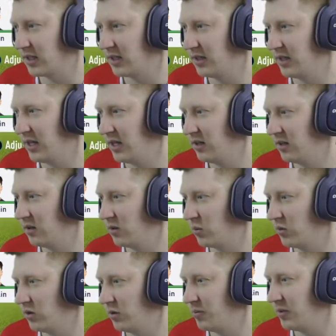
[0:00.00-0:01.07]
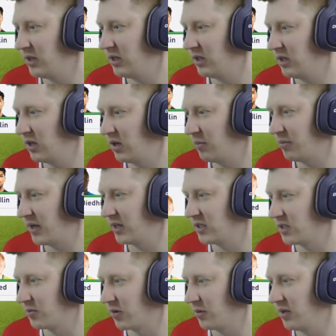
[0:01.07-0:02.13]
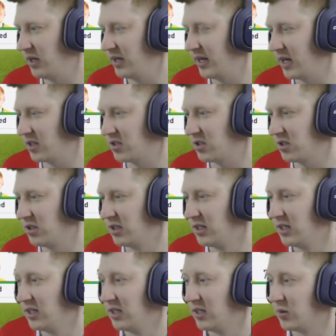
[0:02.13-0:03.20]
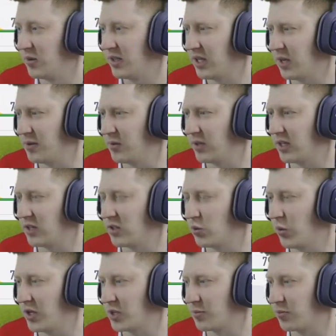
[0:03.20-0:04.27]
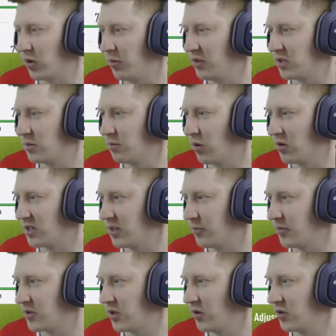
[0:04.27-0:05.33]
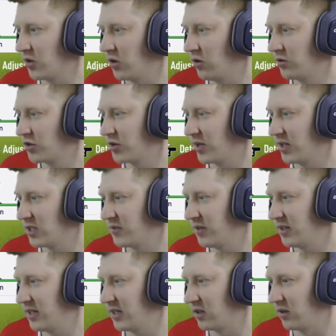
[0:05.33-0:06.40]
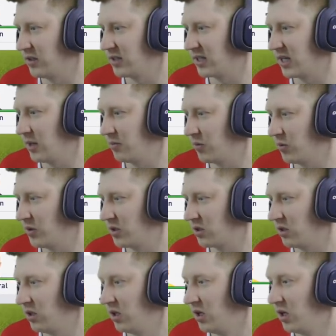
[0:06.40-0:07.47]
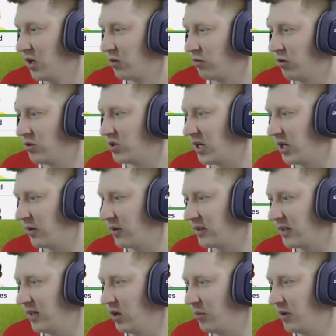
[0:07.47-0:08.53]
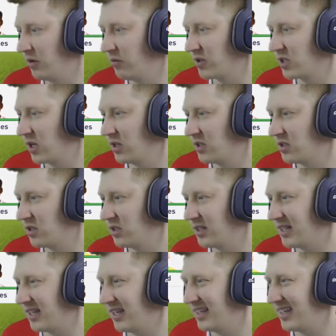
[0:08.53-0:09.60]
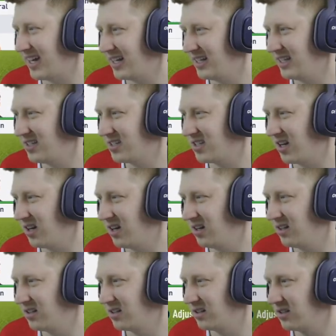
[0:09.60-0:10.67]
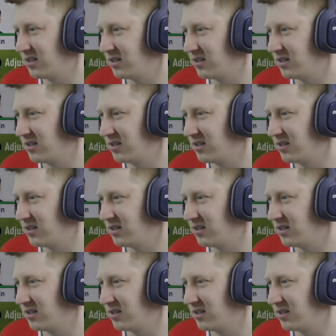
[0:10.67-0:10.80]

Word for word: and then we'll be uh, back to Premier League action with the game against West Brom in tomorrow's episode on transfer deadline day. But we shall Rotate around a little bit. Richarlison, can he start?